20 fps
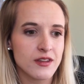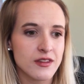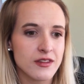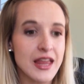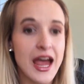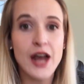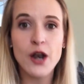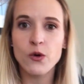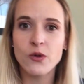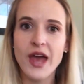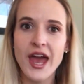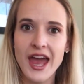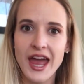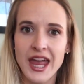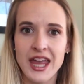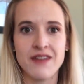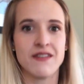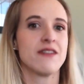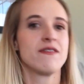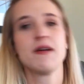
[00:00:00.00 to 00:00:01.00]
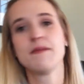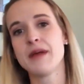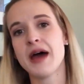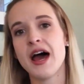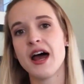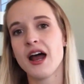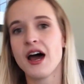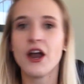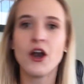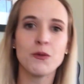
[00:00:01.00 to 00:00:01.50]
not okay, even if I'm
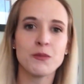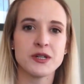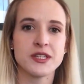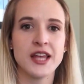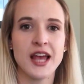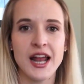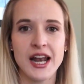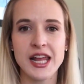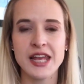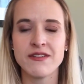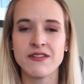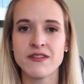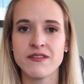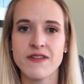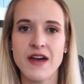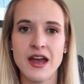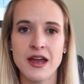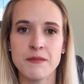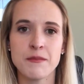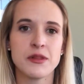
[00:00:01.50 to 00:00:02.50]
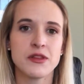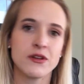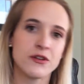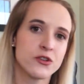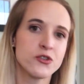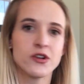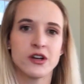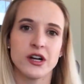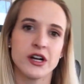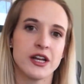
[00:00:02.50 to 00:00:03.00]
not 100%, even if I'm a
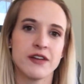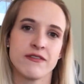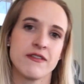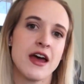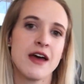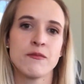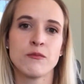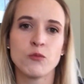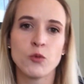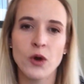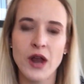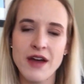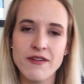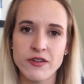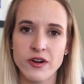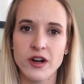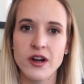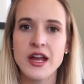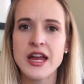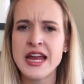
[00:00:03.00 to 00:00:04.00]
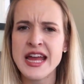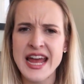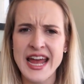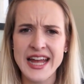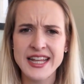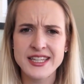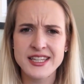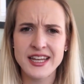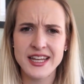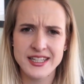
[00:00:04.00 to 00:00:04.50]
little triggered, even if I'm whatever,
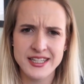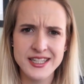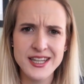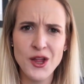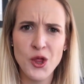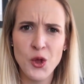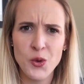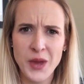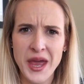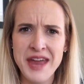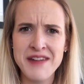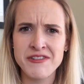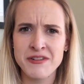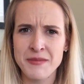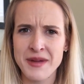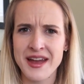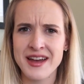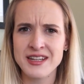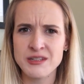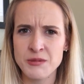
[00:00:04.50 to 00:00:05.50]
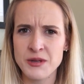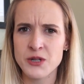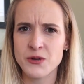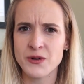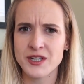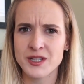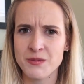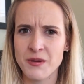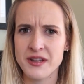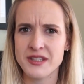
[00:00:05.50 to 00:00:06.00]
it's still okay for my husband to
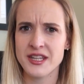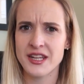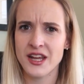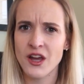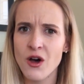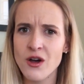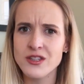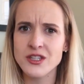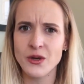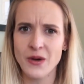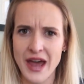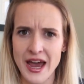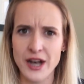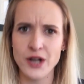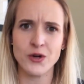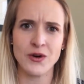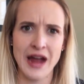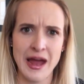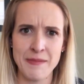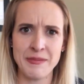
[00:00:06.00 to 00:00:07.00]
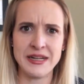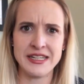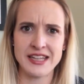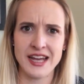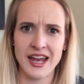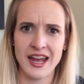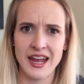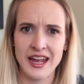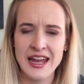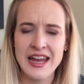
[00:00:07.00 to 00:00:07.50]
express that he also had a crappy
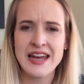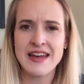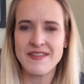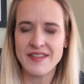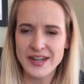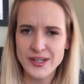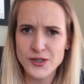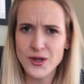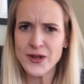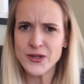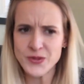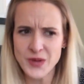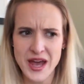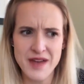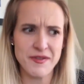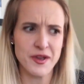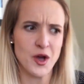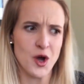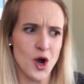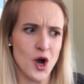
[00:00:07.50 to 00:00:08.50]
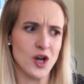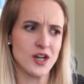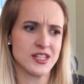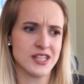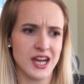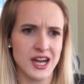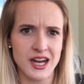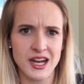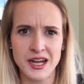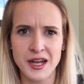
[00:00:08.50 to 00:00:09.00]
day, that he's also having a hard
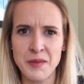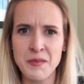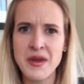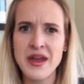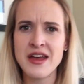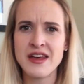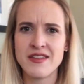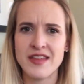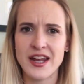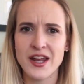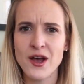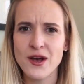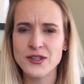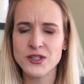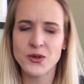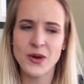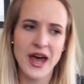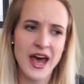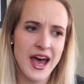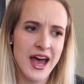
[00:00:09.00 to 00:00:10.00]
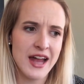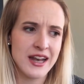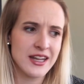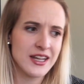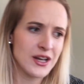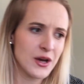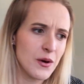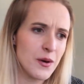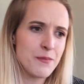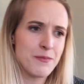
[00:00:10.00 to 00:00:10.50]
time, that he also had,
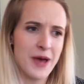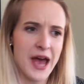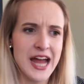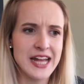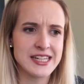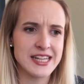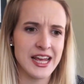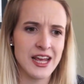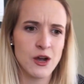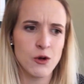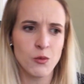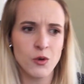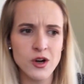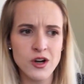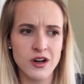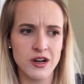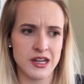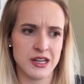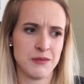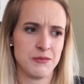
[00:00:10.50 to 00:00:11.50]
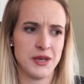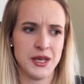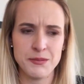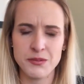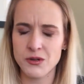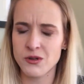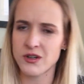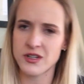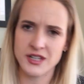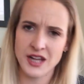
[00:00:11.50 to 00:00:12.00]
a bad day at work and
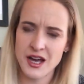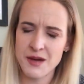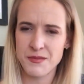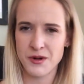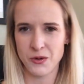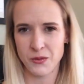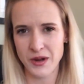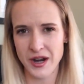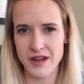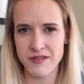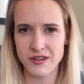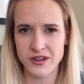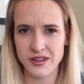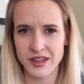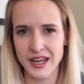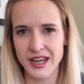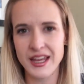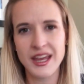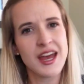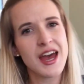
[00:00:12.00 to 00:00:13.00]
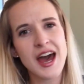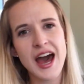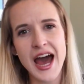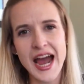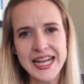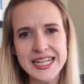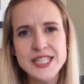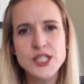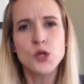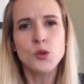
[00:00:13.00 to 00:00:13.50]
people are dumb or whatever. Like,
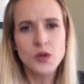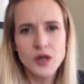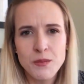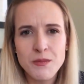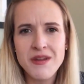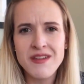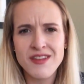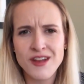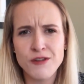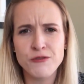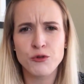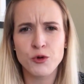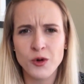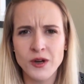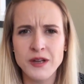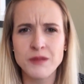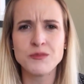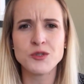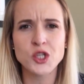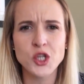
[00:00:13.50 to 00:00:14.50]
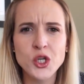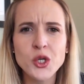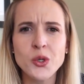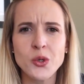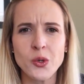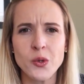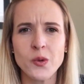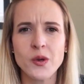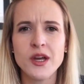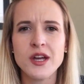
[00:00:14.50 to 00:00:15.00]
I still want to be there for him
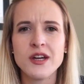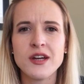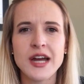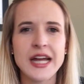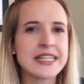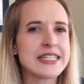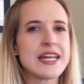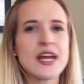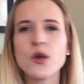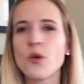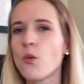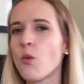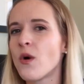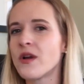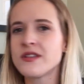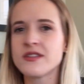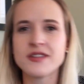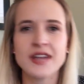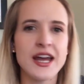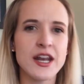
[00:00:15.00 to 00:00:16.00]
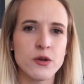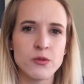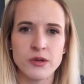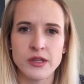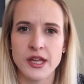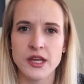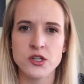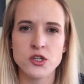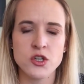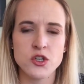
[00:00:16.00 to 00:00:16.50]
too. It's not a one-sided
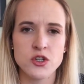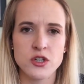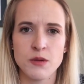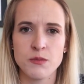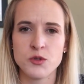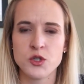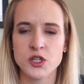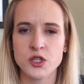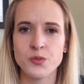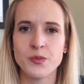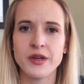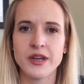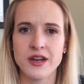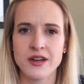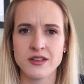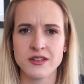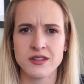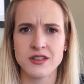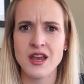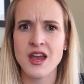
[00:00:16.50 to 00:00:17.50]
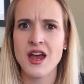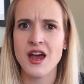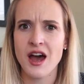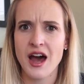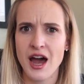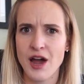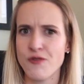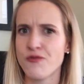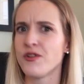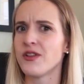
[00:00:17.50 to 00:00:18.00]
relationship just because
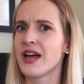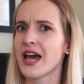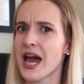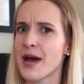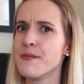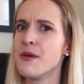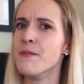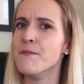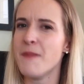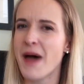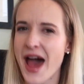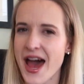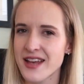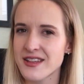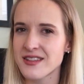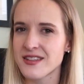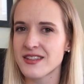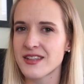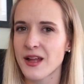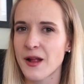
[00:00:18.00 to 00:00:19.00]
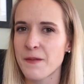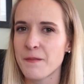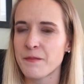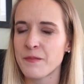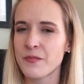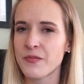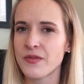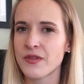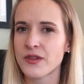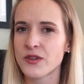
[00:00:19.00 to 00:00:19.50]
I feel like I'm a mess.
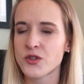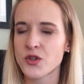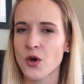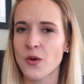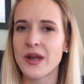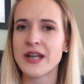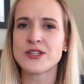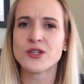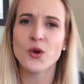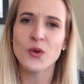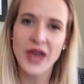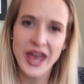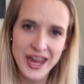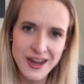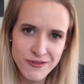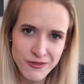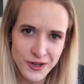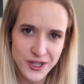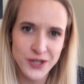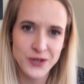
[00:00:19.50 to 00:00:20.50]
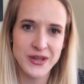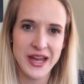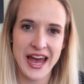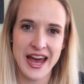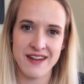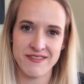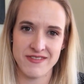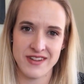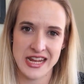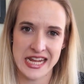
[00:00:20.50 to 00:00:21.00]
So it is okay for you to
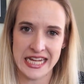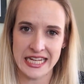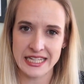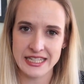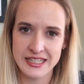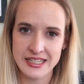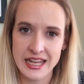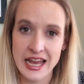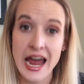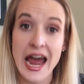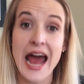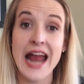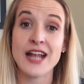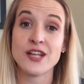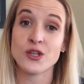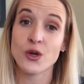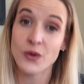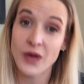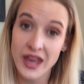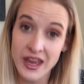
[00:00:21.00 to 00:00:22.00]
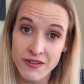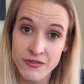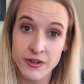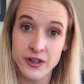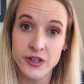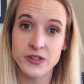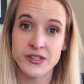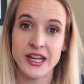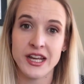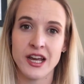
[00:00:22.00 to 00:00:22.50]
have needs, and it's okay for
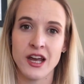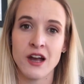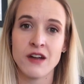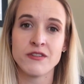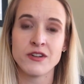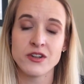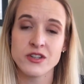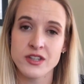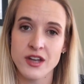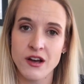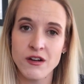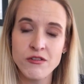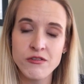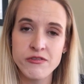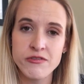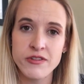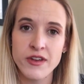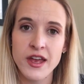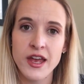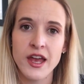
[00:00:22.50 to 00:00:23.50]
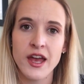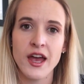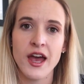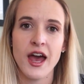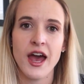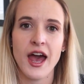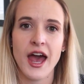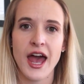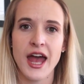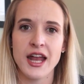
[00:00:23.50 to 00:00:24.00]
you to take care of yourself,
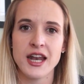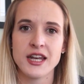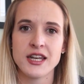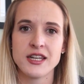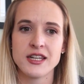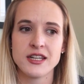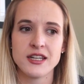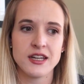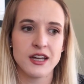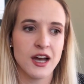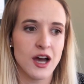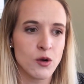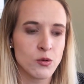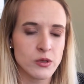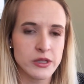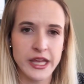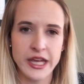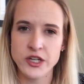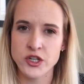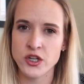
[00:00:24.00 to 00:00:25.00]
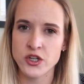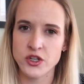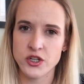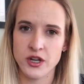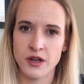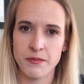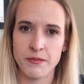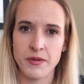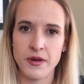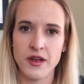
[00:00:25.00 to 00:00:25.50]
and a
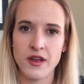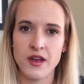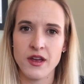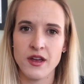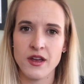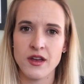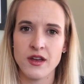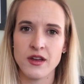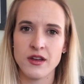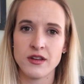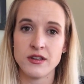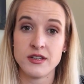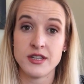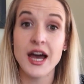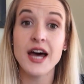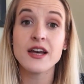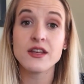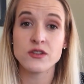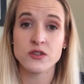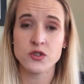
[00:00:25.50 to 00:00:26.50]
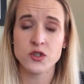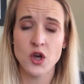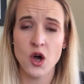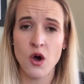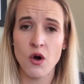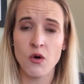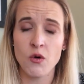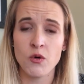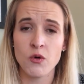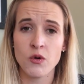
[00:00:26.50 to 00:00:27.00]
relationship does
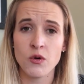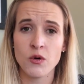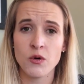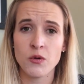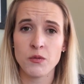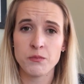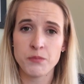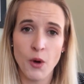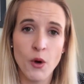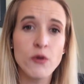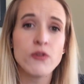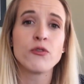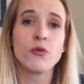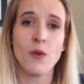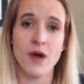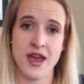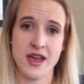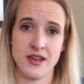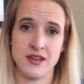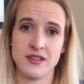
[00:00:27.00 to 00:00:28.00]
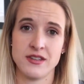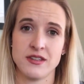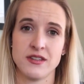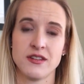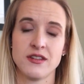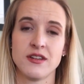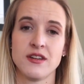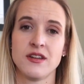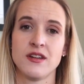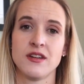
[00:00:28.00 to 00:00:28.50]
go both ways,